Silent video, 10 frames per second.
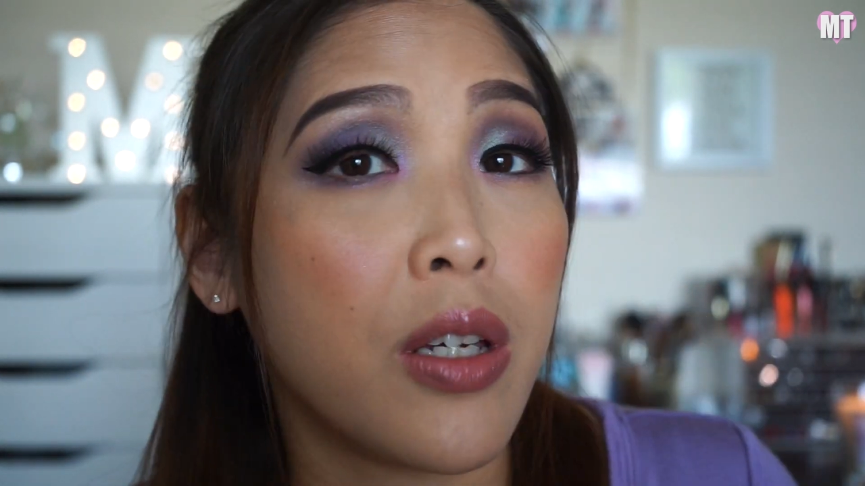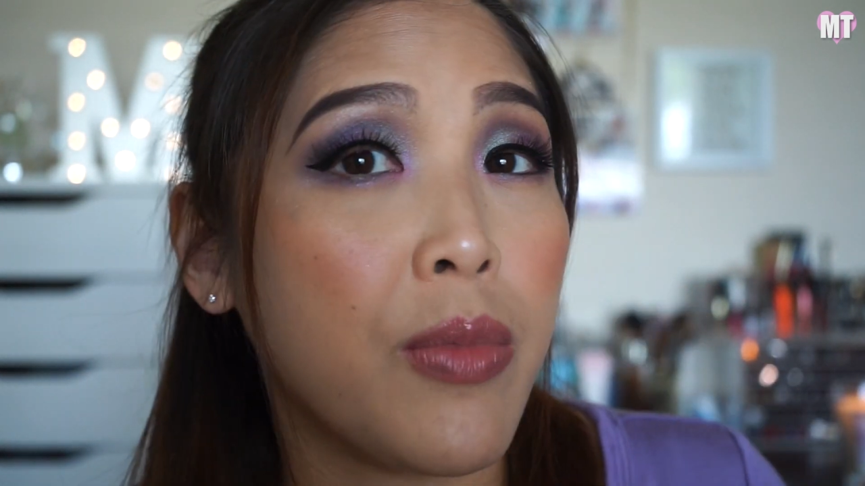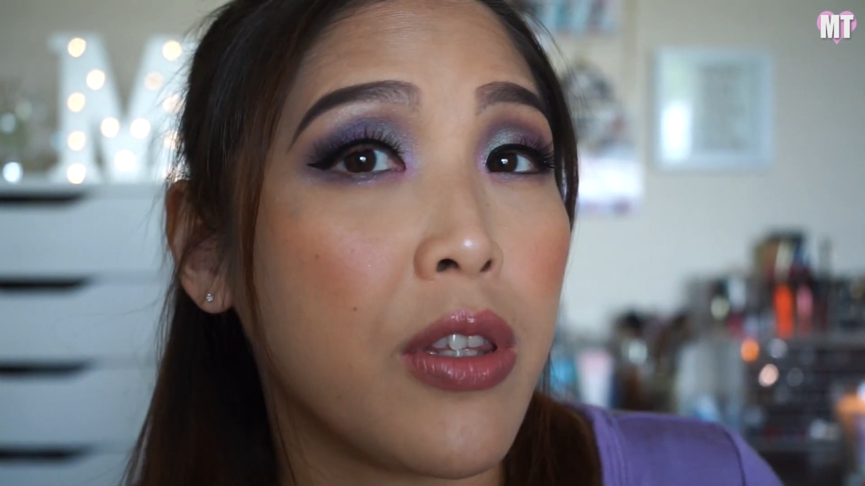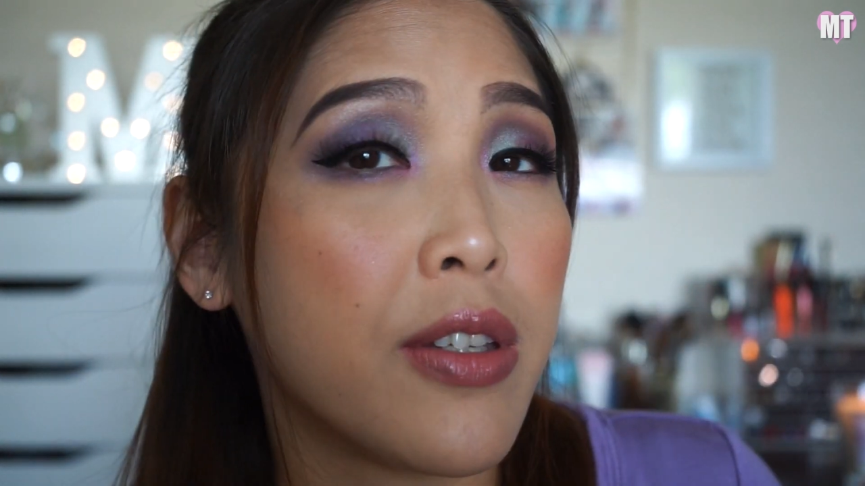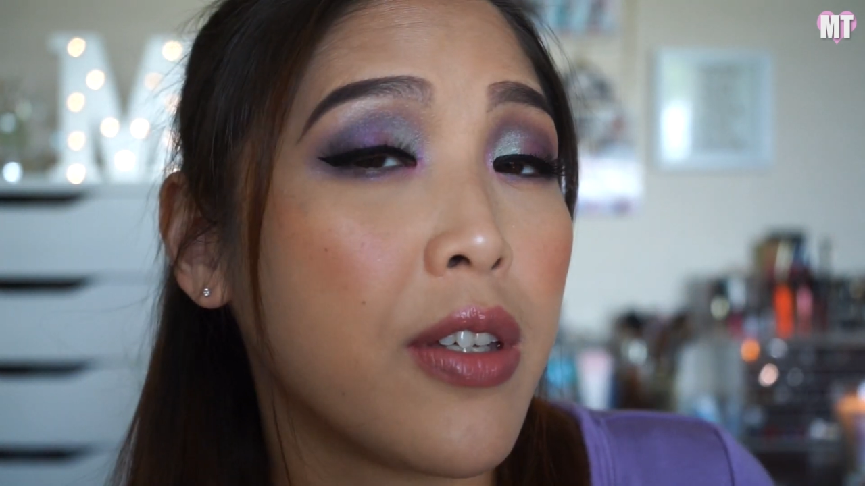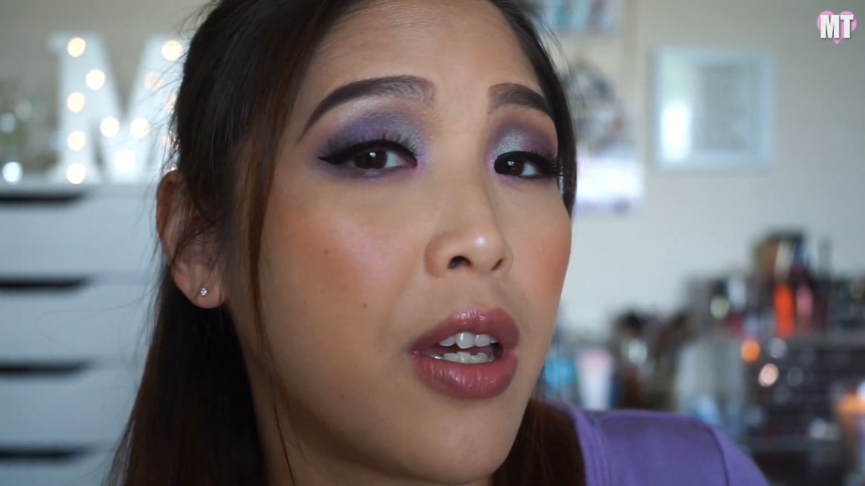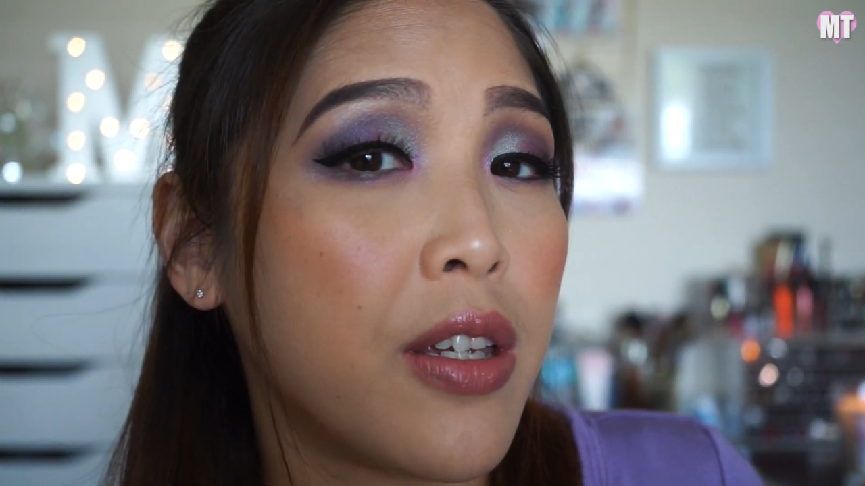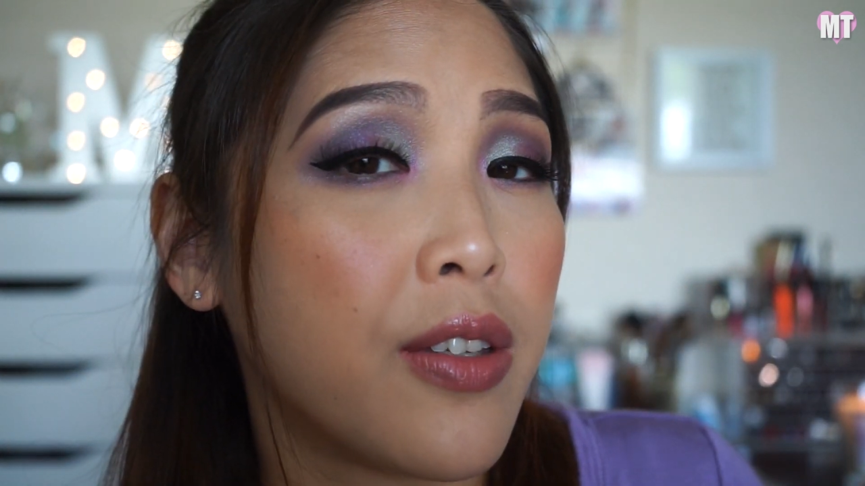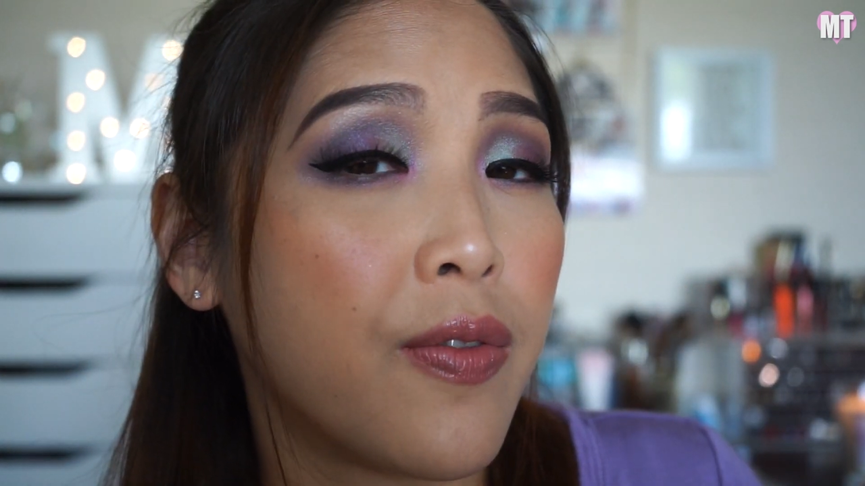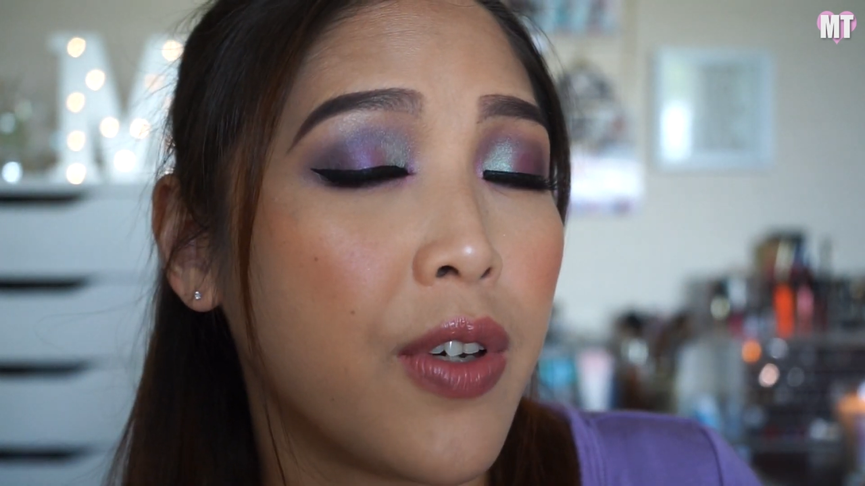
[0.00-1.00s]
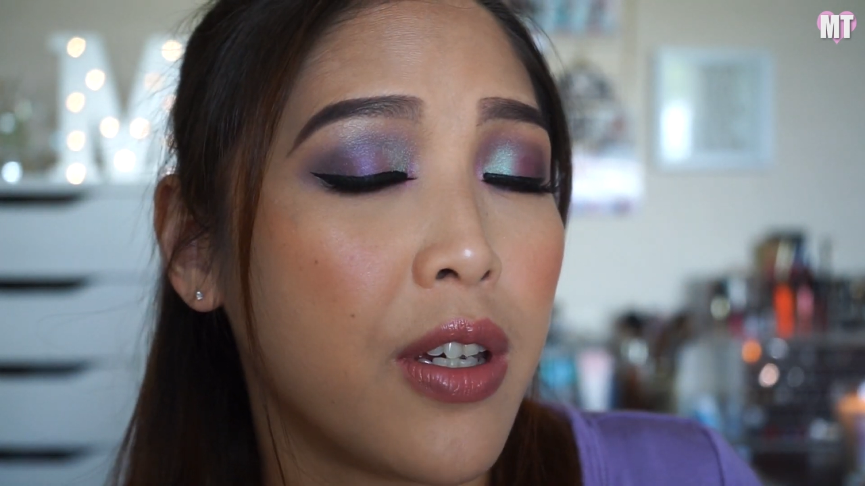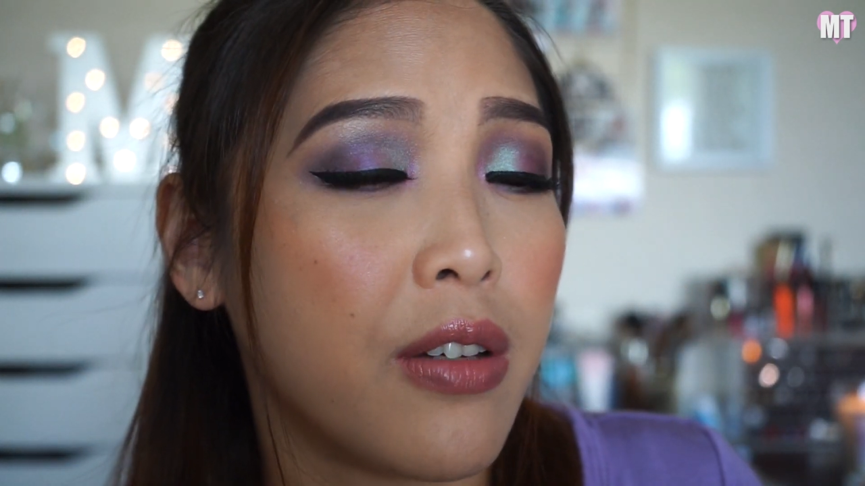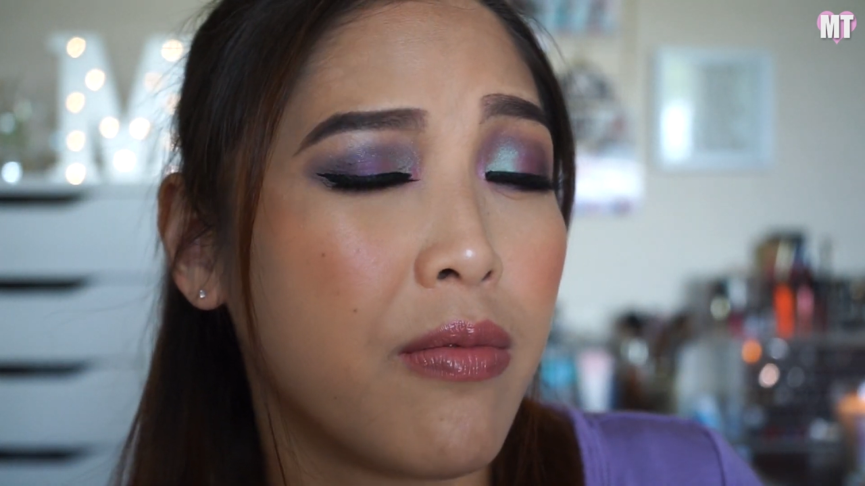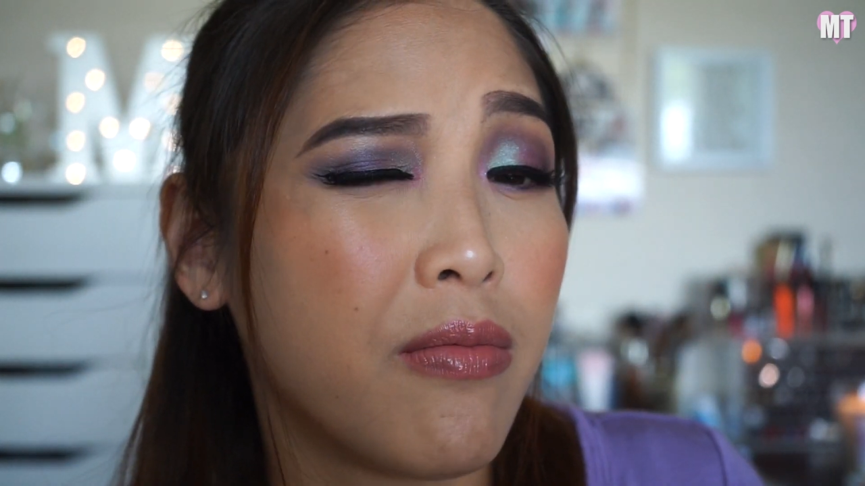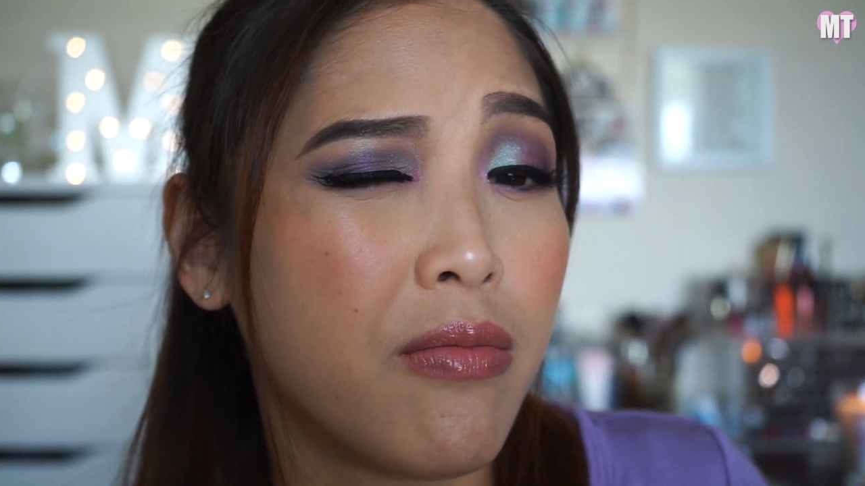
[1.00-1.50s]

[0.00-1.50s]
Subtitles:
I mean, this eye is fine.